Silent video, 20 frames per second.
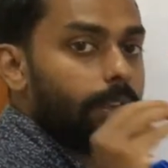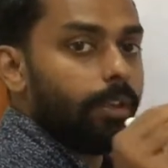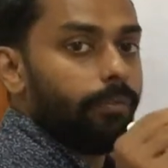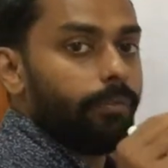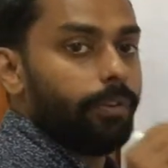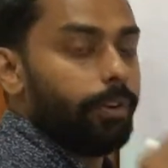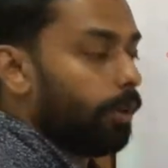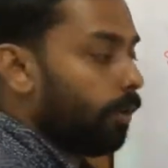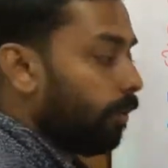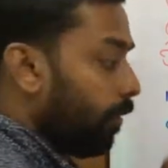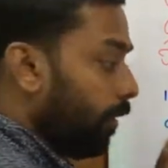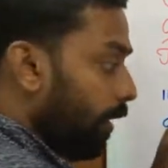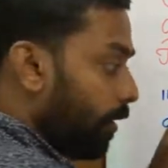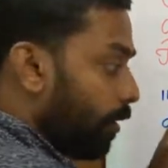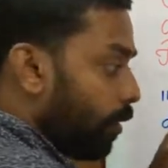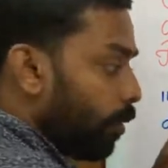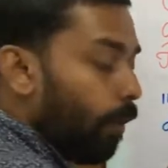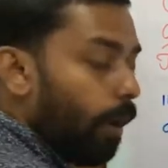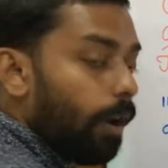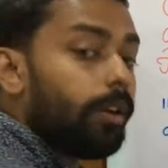We know
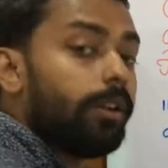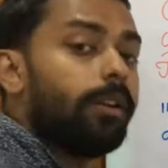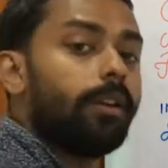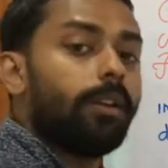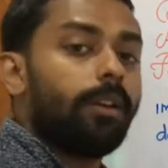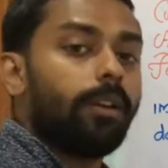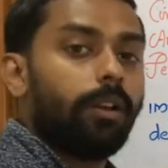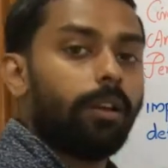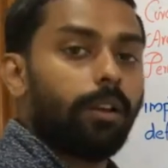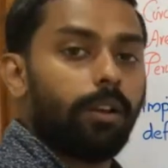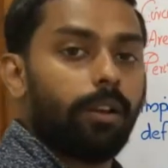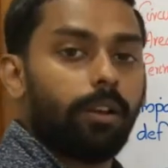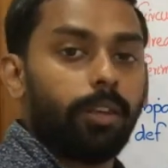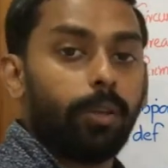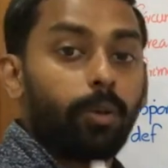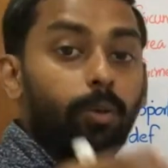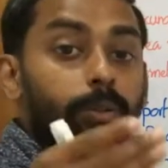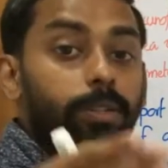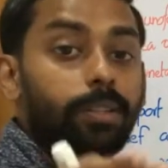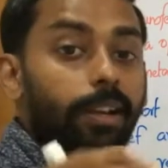these two are
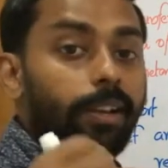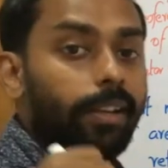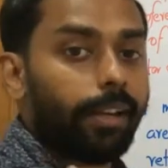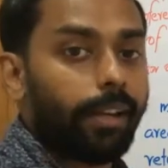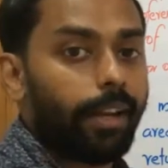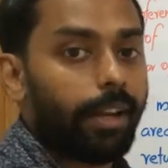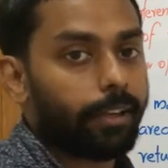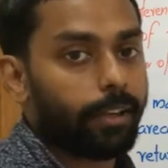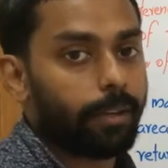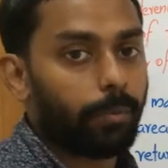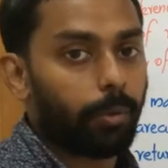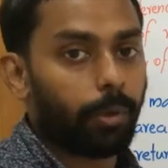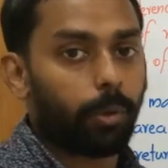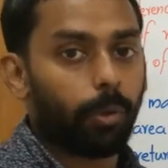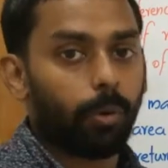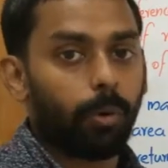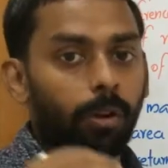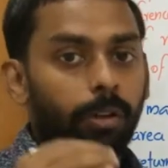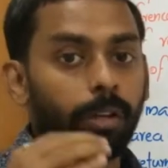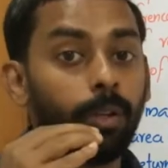user created
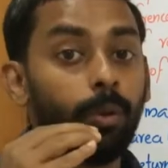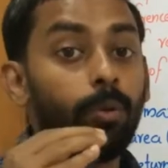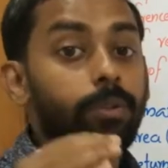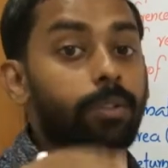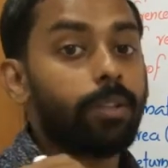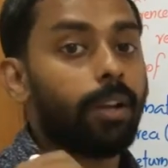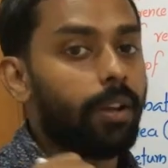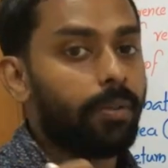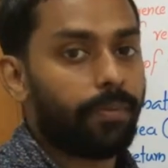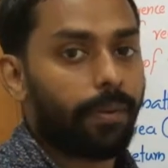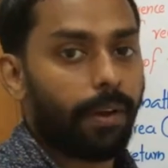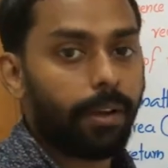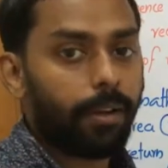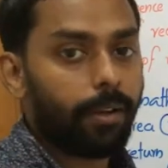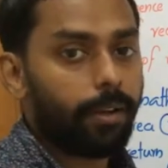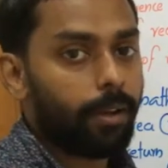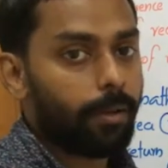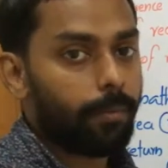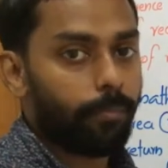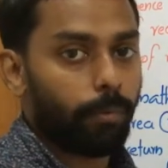module or user defined
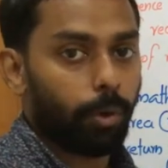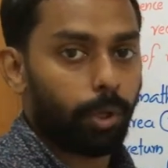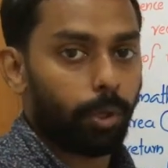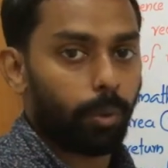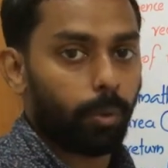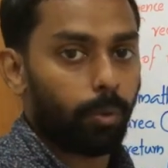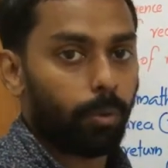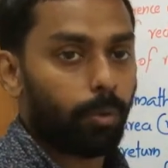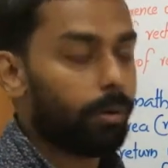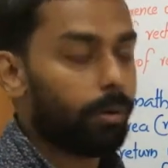module.